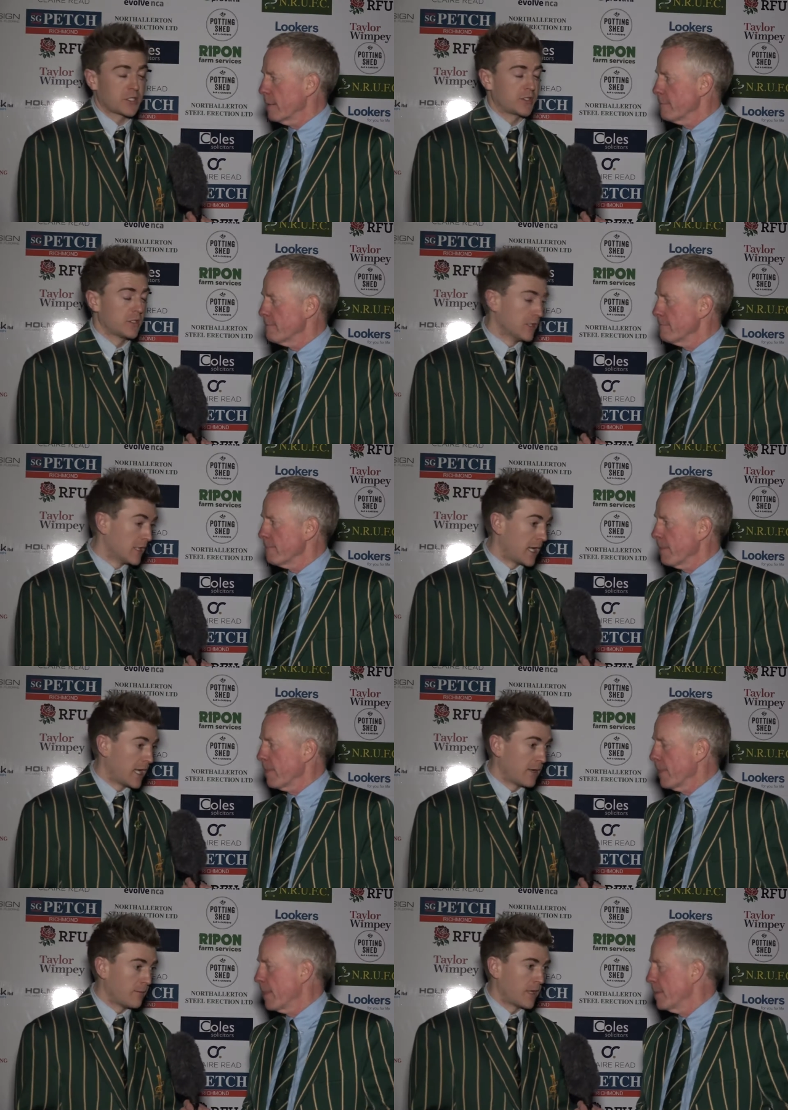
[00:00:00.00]
Speaker 1: could.
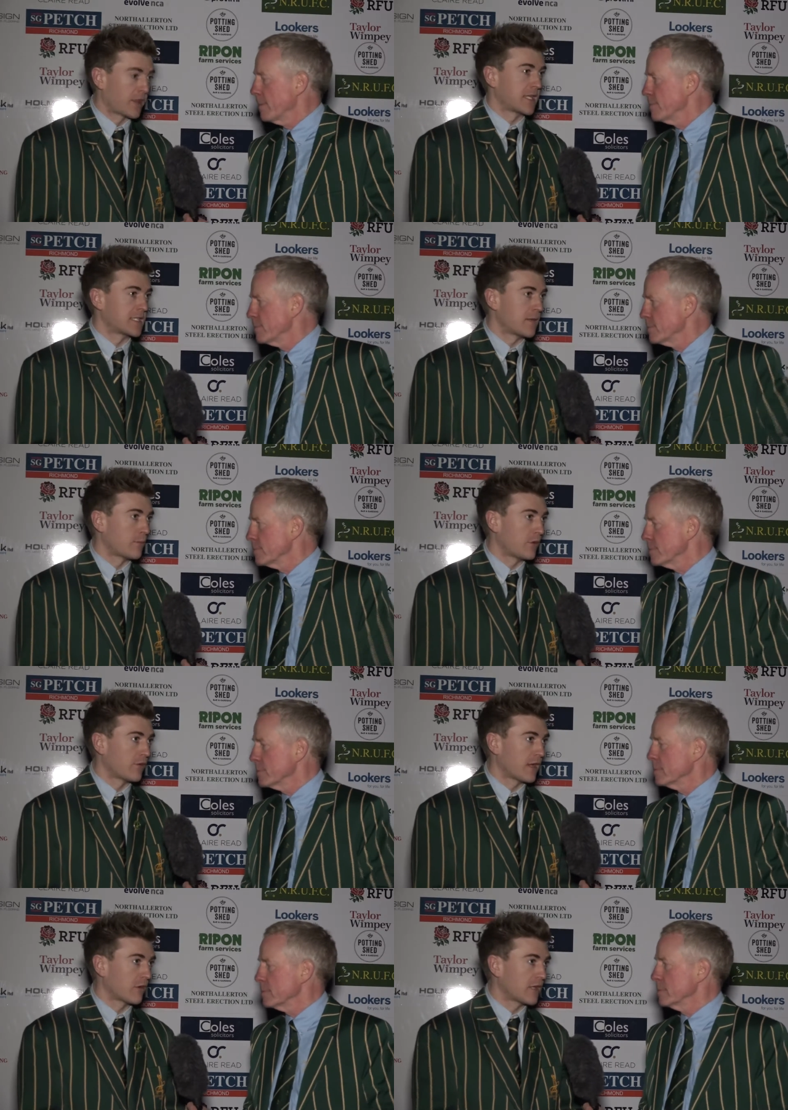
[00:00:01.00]
Um, things did
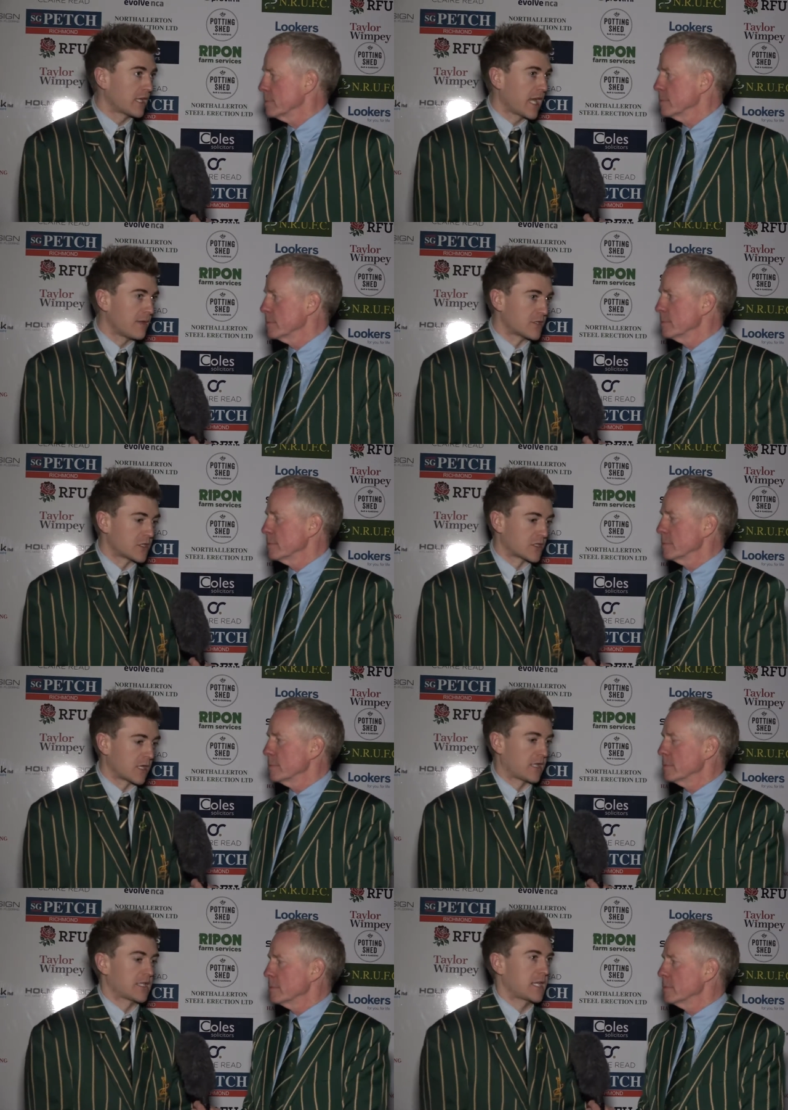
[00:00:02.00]
improve later on in the game. It's
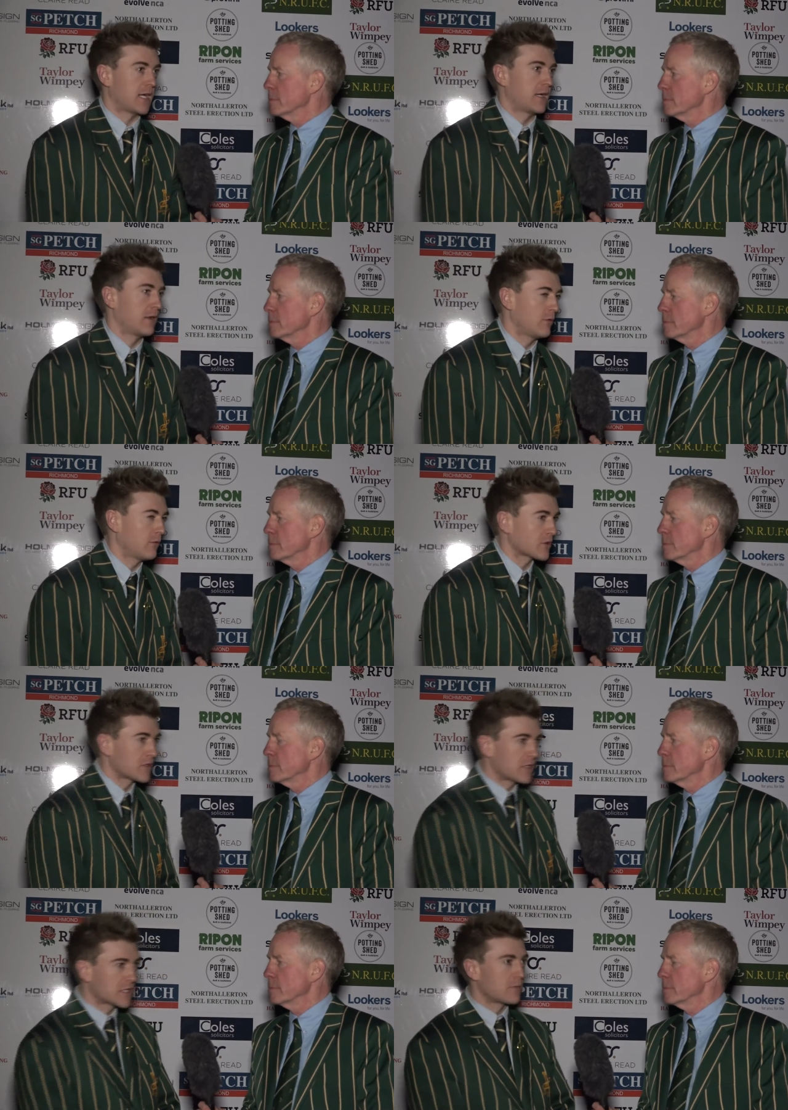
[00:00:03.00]
just at the start, it
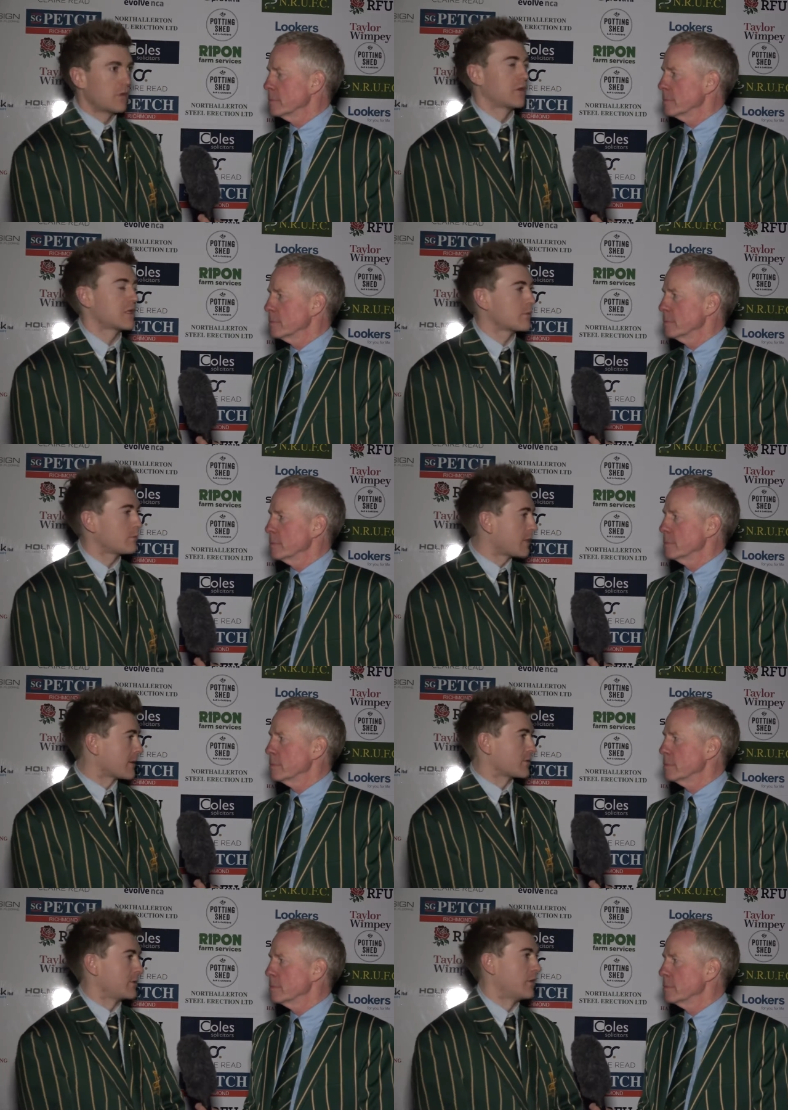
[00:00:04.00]
wasn't as smooth as
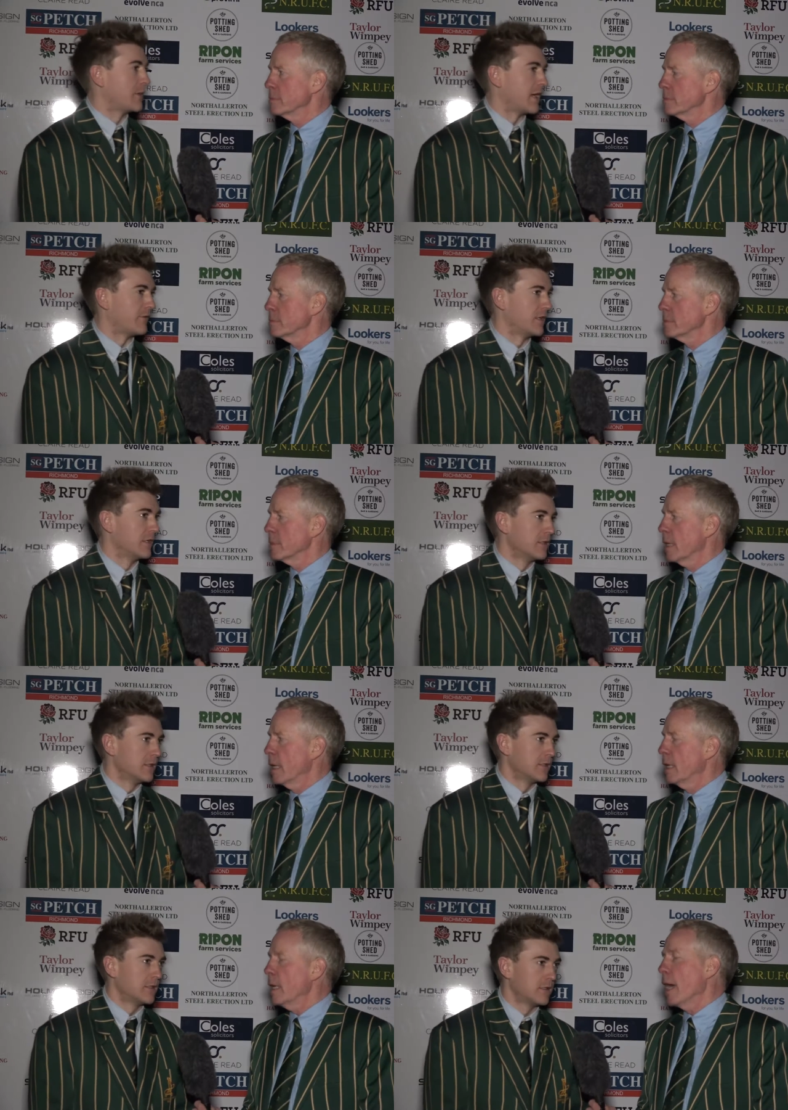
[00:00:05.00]
perhaps we'd normally have it.
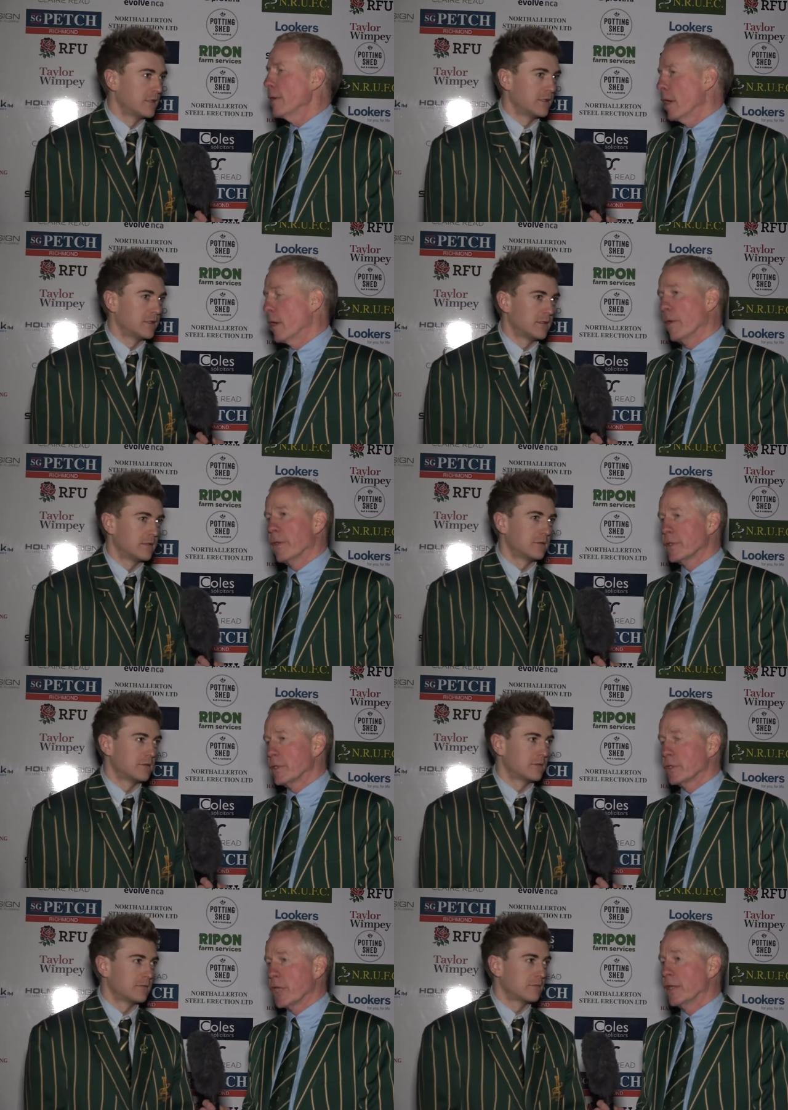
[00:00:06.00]
Speaker 2: Yeah, no, no,
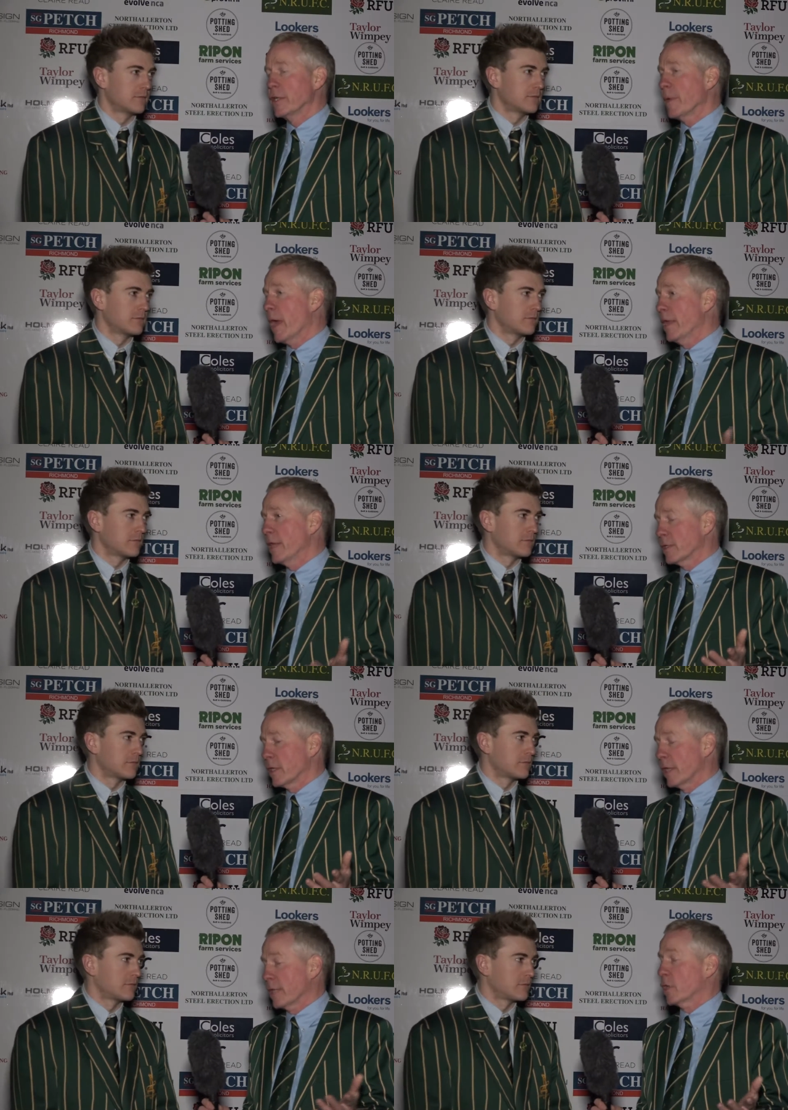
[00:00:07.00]
there's, there's changes, but hey,
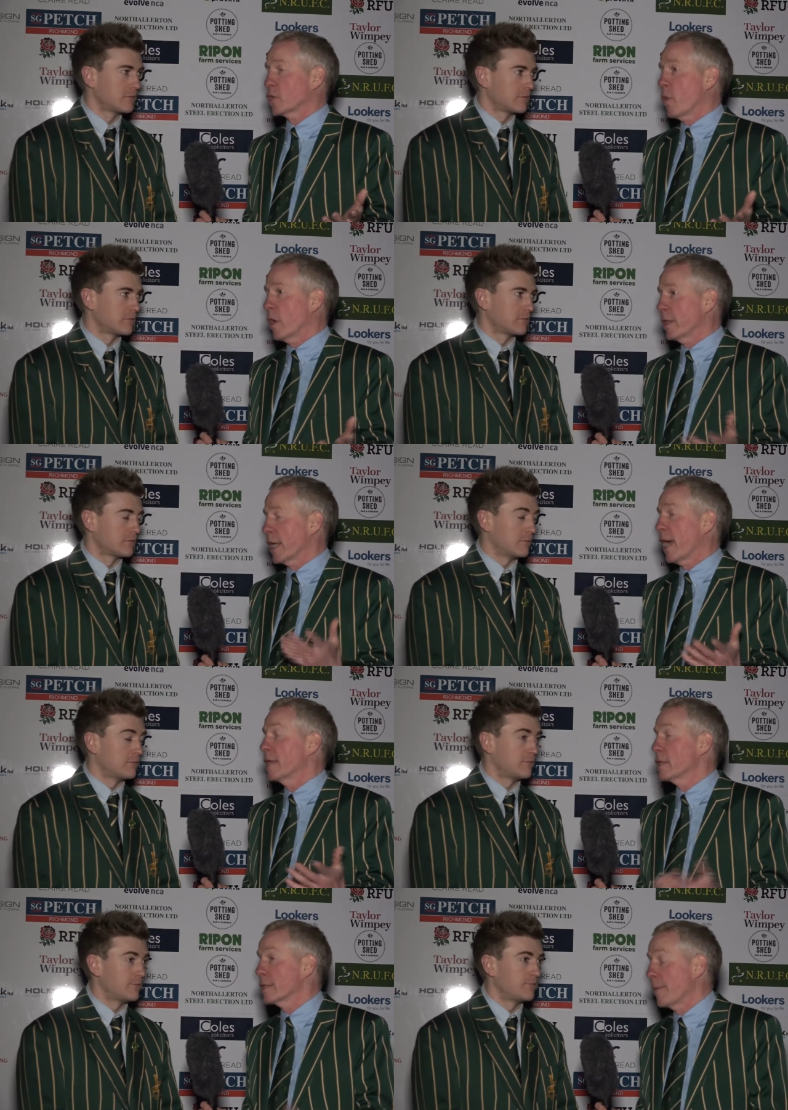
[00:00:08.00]
that's a, that's a squad, and the
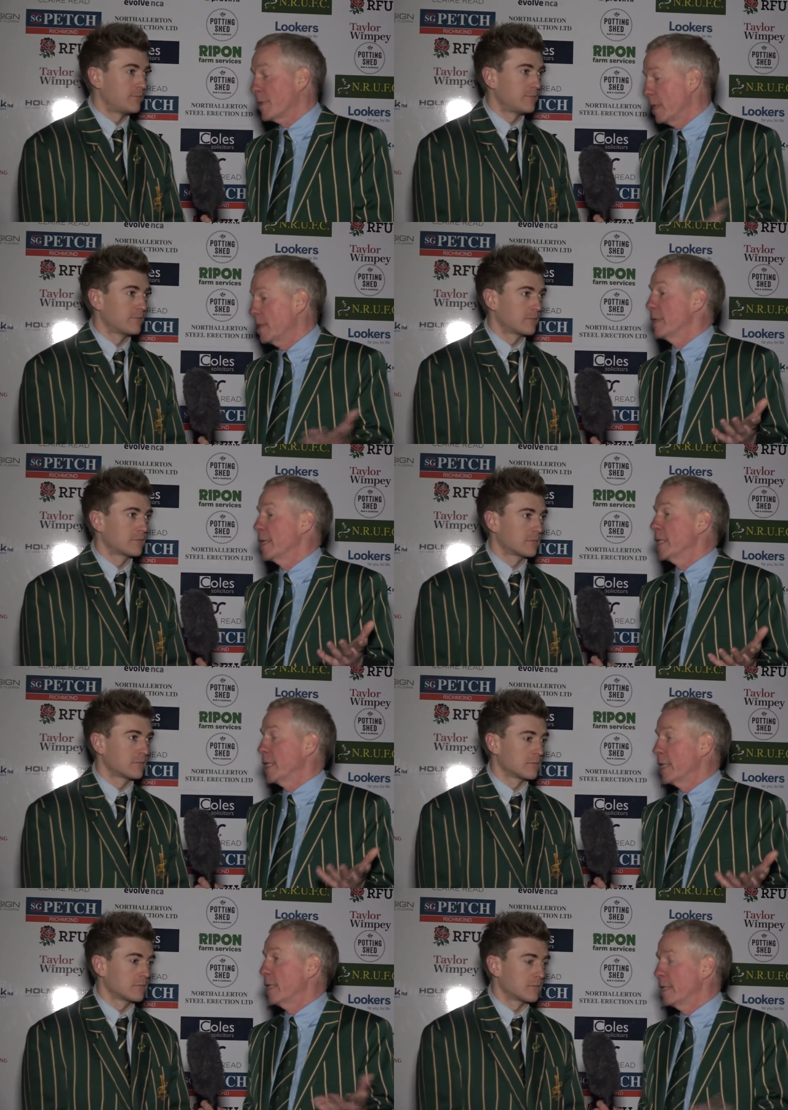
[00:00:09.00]
guys mm. that stepped in did
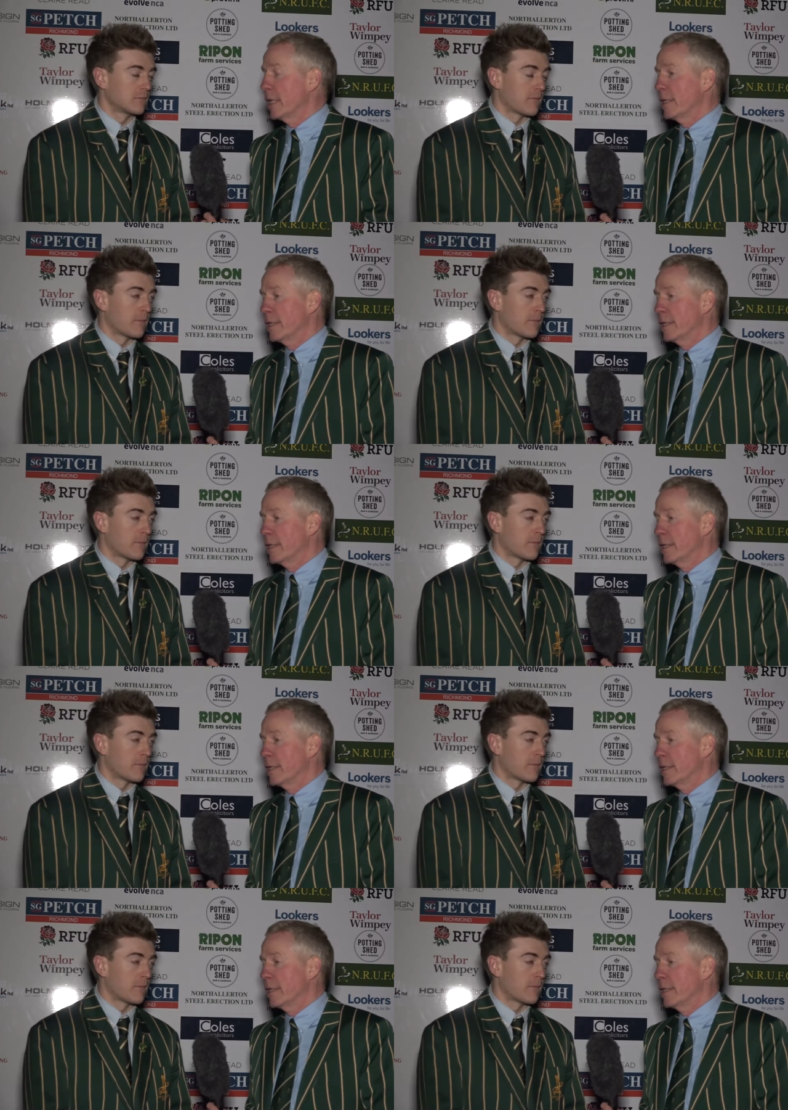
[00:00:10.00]
did did